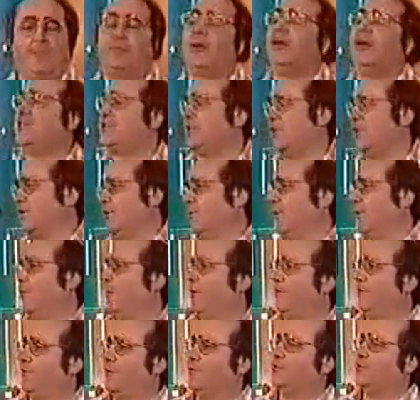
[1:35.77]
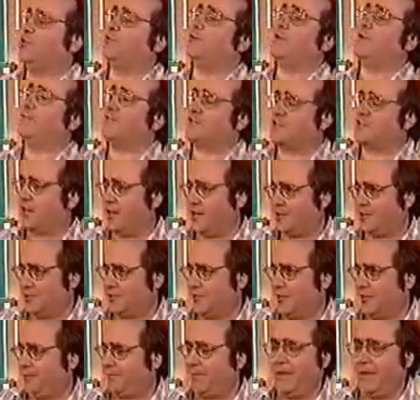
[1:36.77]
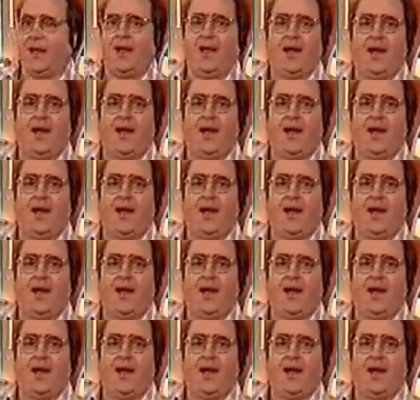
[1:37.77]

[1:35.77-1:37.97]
Please turn your mobile phones off, we haven't started yet.